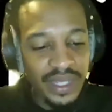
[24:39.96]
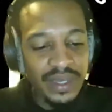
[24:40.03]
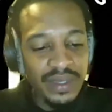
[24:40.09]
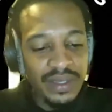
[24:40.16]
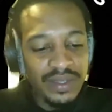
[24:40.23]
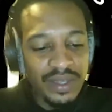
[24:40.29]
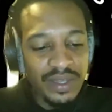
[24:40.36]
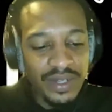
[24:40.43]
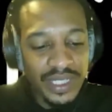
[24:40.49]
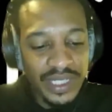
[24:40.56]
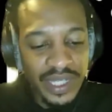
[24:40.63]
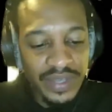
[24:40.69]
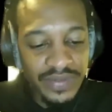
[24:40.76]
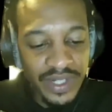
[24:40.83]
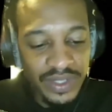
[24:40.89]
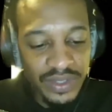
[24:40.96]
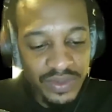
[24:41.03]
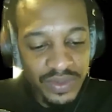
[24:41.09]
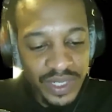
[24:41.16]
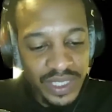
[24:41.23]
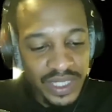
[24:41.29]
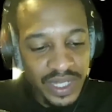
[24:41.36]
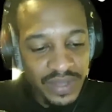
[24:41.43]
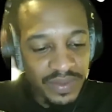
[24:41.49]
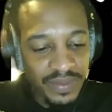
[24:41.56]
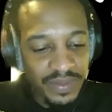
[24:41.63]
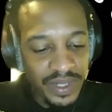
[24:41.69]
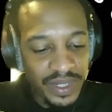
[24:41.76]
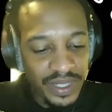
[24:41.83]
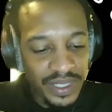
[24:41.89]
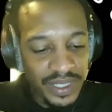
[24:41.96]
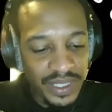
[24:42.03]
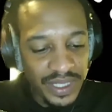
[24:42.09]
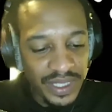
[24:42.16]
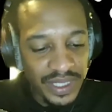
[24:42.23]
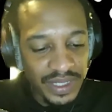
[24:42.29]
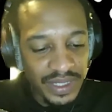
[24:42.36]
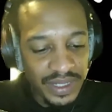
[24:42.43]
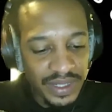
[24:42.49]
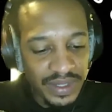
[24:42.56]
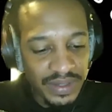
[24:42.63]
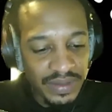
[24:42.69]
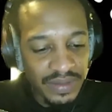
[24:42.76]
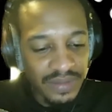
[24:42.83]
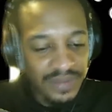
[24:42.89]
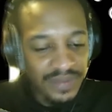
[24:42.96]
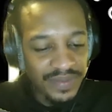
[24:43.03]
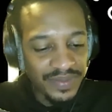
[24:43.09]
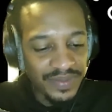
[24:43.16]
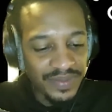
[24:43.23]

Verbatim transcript: uh, thirty-seven and twenty-seven, please. No